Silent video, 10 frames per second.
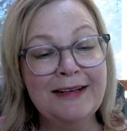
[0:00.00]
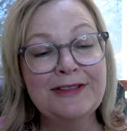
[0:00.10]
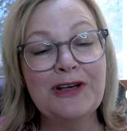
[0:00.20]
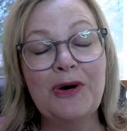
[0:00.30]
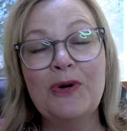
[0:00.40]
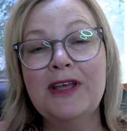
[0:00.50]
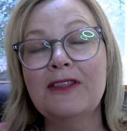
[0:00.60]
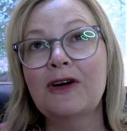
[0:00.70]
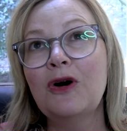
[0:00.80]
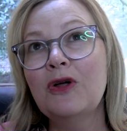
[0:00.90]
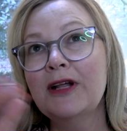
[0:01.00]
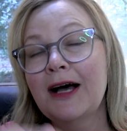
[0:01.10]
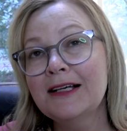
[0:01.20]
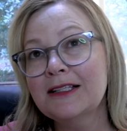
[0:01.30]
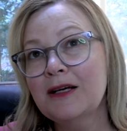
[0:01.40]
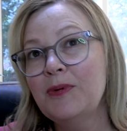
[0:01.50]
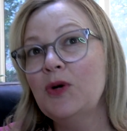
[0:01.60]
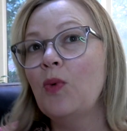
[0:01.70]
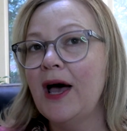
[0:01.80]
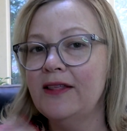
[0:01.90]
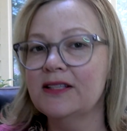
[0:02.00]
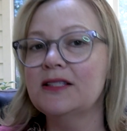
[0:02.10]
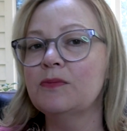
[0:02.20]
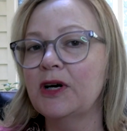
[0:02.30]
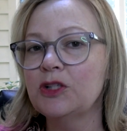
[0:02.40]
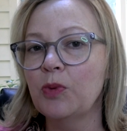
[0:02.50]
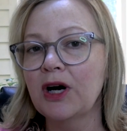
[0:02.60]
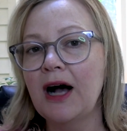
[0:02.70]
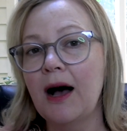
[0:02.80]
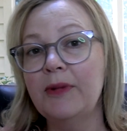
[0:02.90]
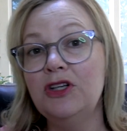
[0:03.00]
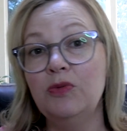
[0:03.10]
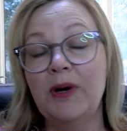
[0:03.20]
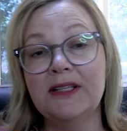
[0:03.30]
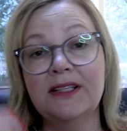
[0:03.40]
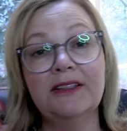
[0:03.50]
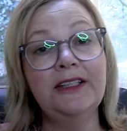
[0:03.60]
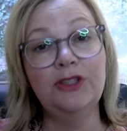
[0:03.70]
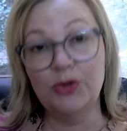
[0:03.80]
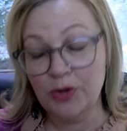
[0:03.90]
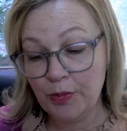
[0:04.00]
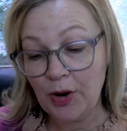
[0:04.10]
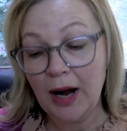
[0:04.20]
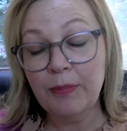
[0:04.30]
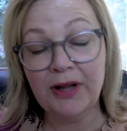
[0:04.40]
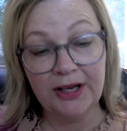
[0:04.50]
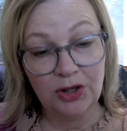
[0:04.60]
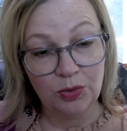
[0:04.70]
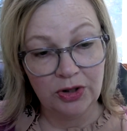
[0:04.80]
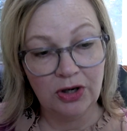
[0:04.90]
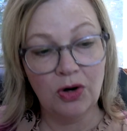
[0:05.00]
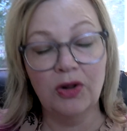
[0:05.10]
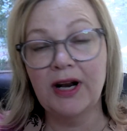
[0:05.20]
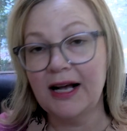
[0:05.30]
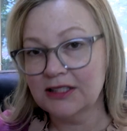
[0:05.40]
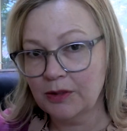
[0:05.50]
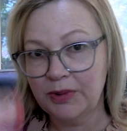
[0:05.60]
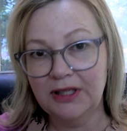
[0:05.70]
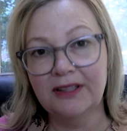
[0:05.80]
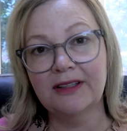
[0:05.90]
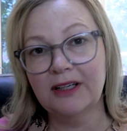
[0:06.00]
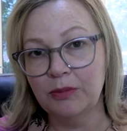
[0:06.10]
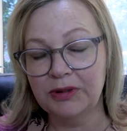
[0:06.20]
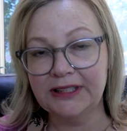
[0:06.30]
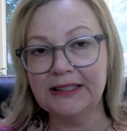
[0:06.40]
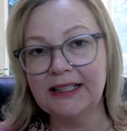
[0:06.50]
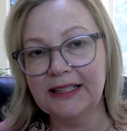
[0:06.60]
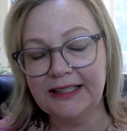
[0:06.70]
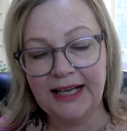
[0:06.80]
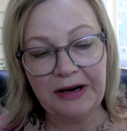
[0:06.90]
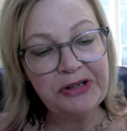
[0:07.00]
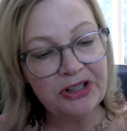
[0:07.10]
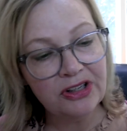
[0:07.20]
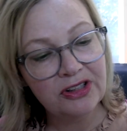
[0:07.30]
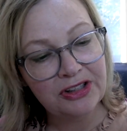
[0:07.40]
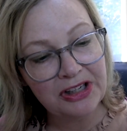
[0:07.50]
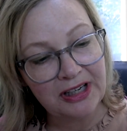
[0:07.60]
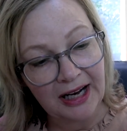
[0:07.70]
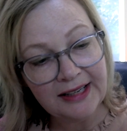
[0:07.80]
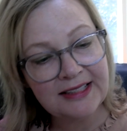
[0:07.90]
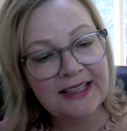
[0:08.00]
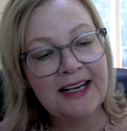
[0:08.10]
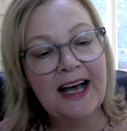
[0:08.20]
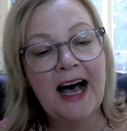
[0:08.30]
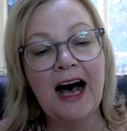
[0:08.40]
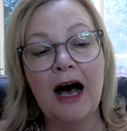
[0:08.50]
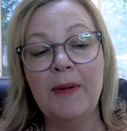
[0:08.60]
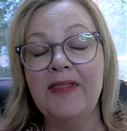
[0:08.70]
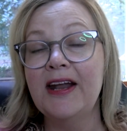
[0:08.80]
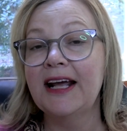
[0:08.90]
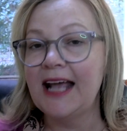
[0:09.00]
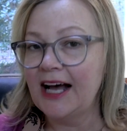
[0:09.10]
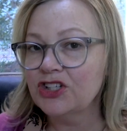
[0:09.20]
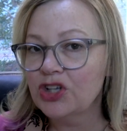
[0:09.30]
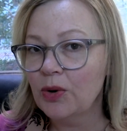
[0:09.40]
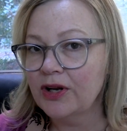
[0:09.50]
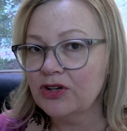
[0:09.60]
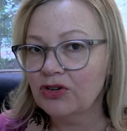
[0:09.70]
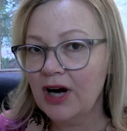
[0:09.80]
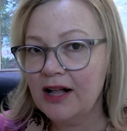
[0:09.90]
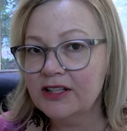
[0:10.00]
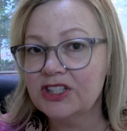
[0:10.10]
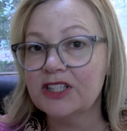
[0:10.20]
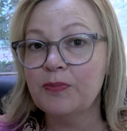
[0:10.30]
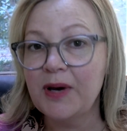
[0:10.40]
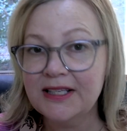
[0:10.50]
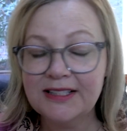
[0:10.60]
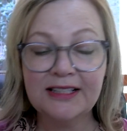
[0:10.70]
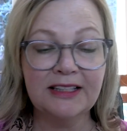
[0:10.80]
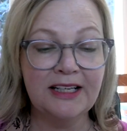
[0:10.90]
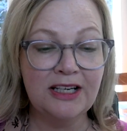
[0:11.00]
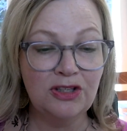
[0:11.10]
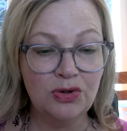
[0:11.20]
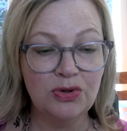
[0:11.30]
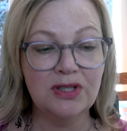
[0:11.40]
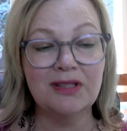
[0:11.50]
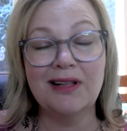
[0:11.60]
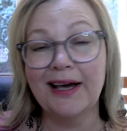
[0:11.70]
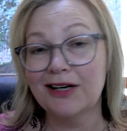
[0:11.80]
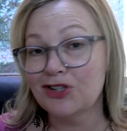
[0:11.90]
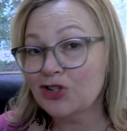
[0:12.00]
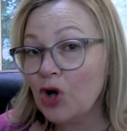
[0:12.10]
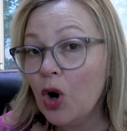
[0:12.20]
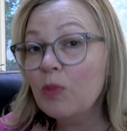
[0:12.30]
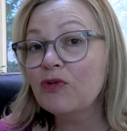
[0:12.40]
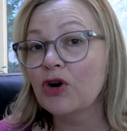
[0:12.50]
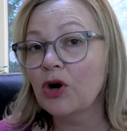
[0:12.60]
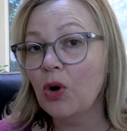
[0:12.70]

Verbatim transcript: So, in the colonoscopy, way, this is much more common. You basically do the prep like you would a colonoscopy to completely clean out your, your gut. Um, and then a gastroenterologist basically uses like a scope for a